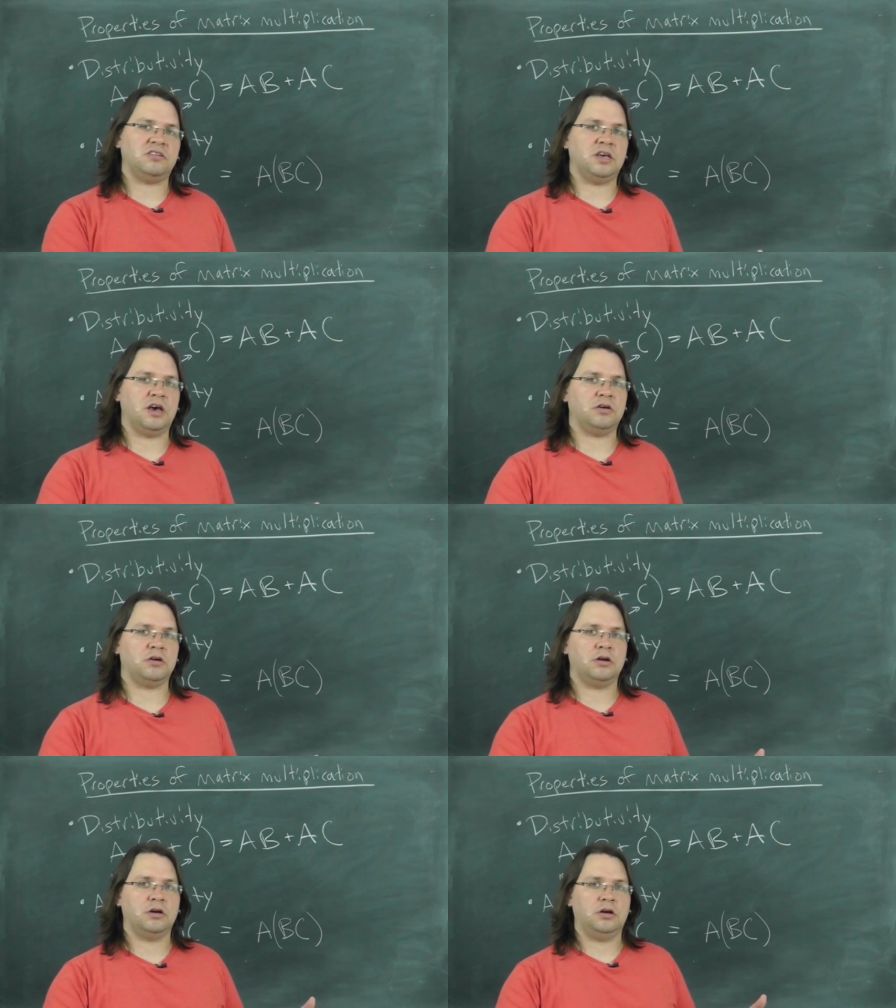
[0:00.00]

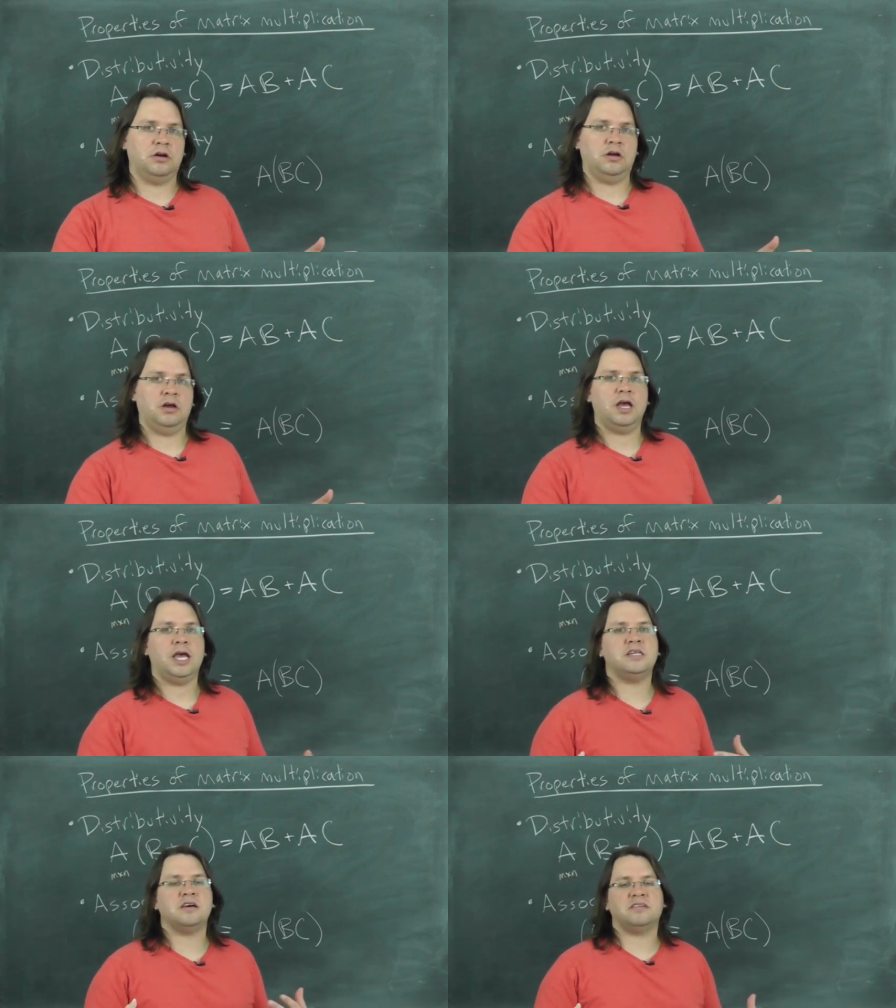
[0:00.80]
together,
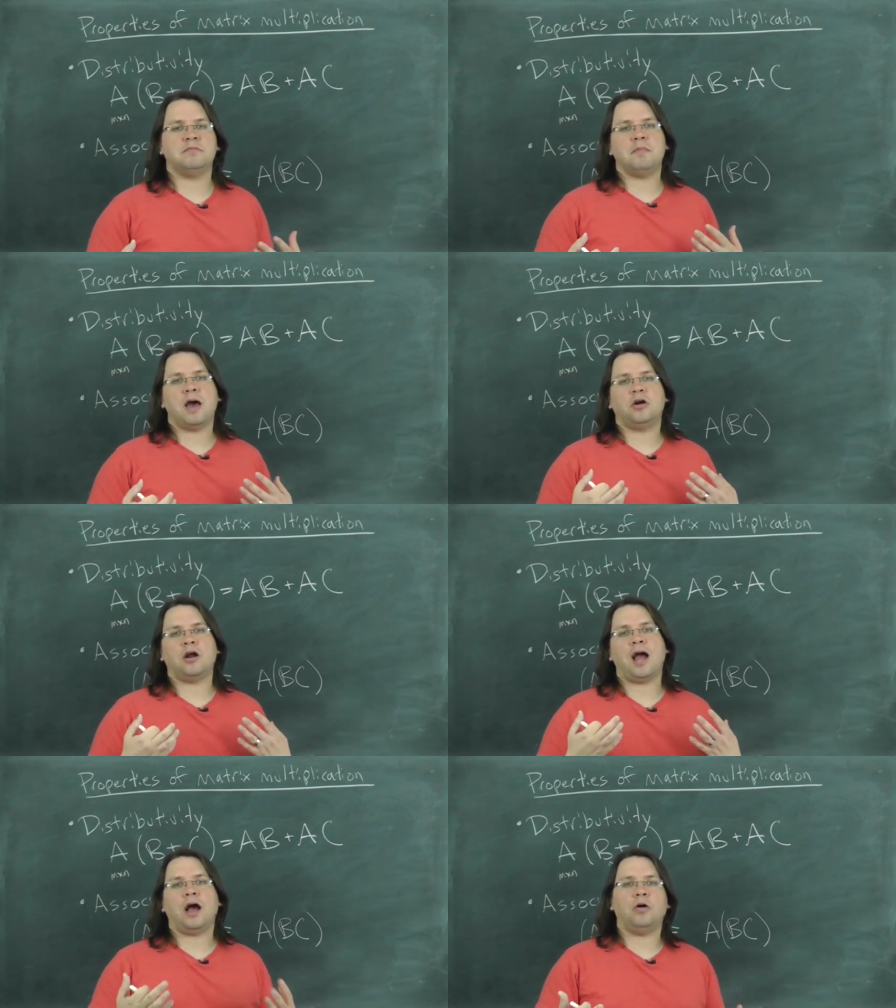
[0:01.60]
it doesn't matter
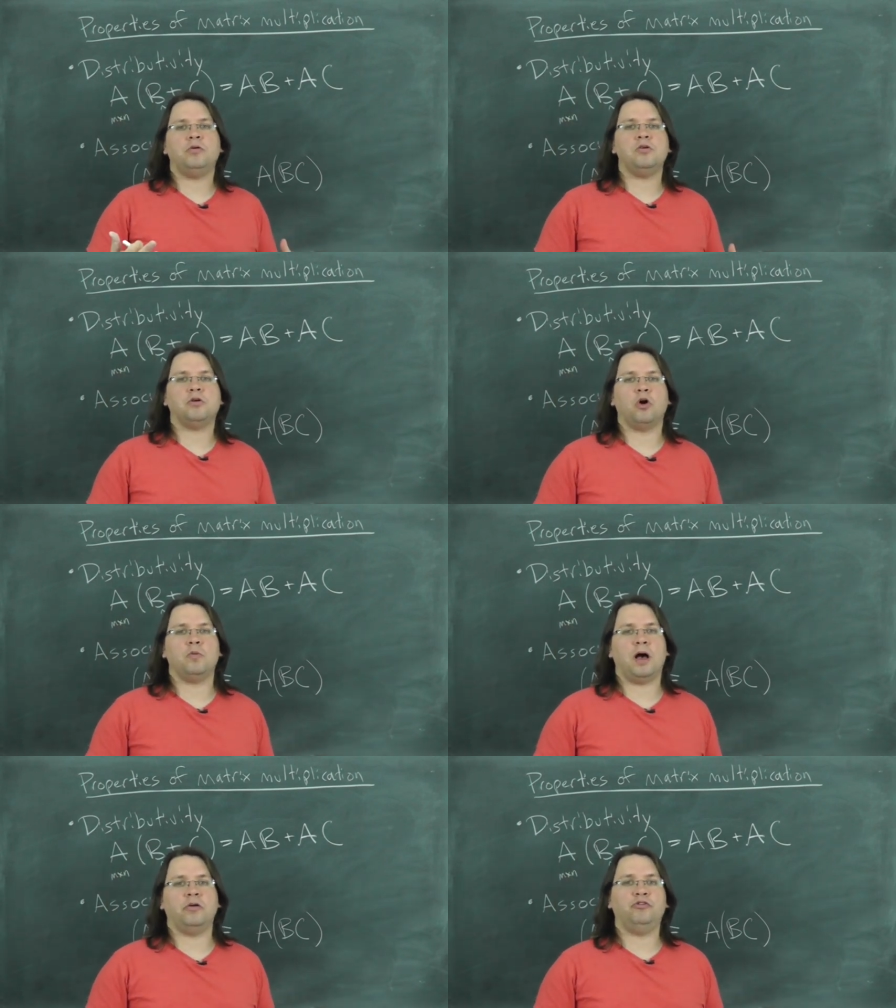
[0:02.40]
how you go
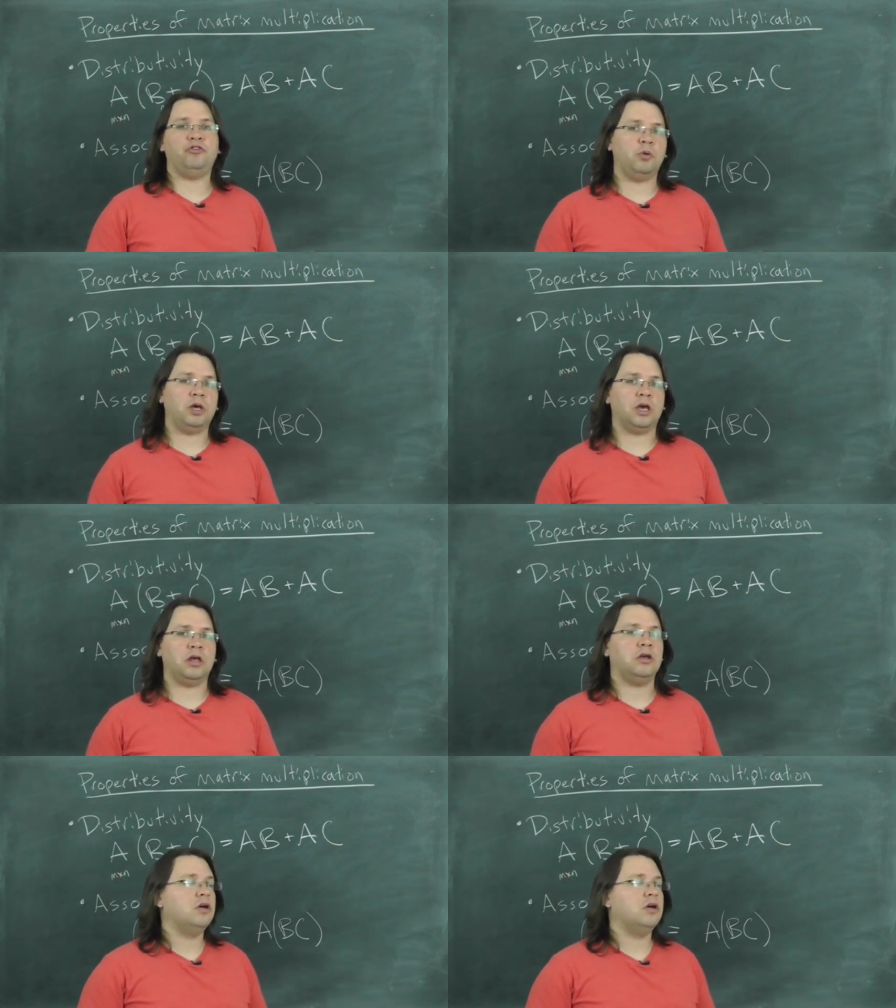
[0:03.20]
about doing it,